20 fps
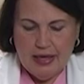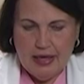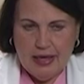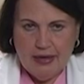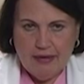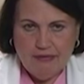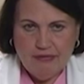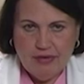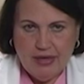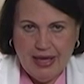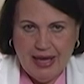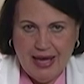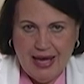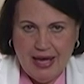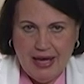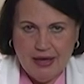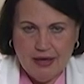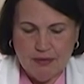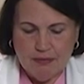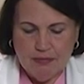every
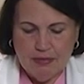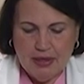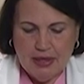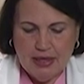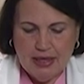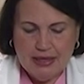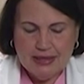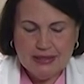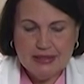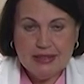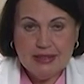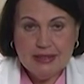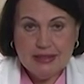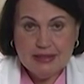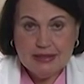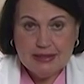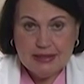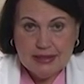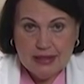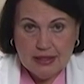atom has in
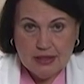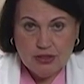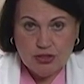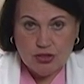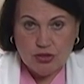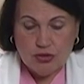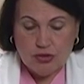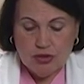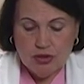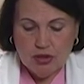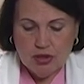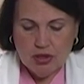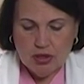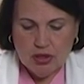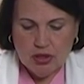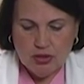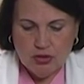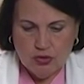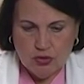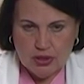its center
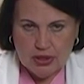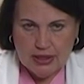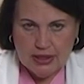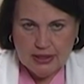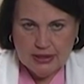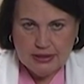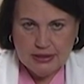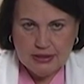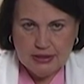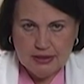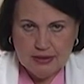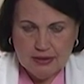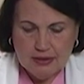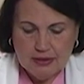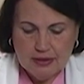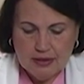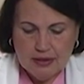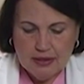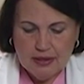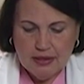a nucleus
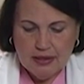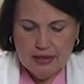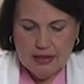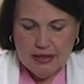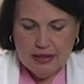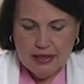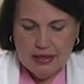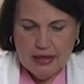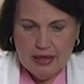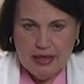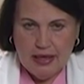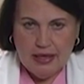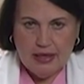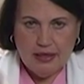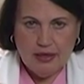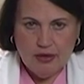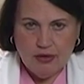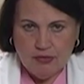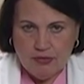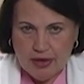
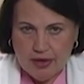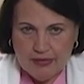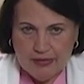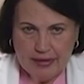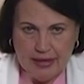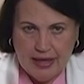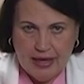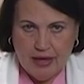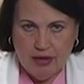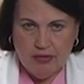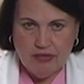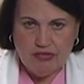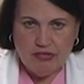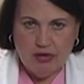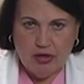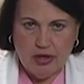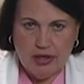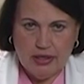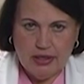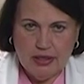and around the
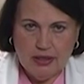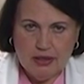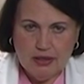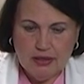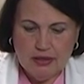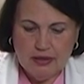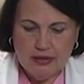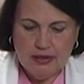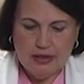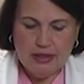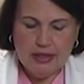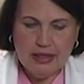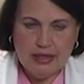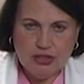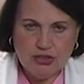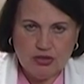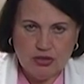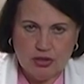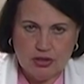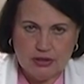outside the
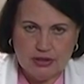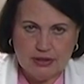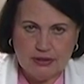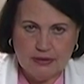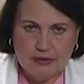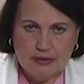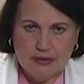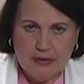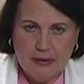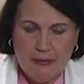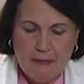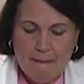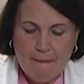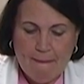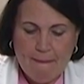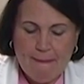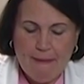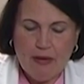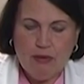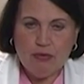electrons.
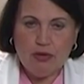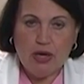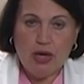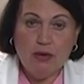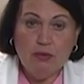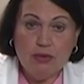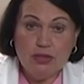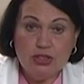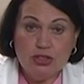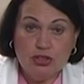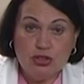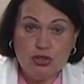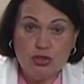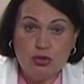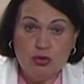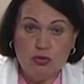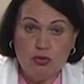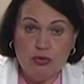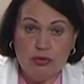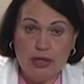Now, when I went to
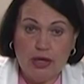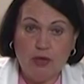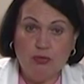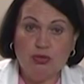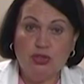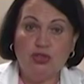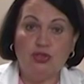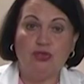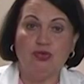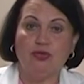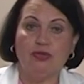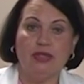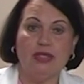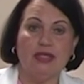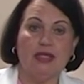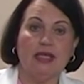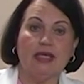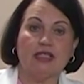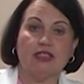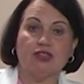school, they always drew the
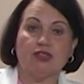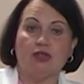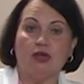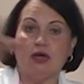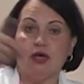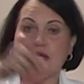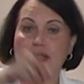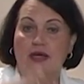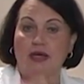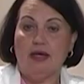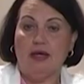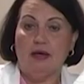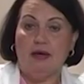electron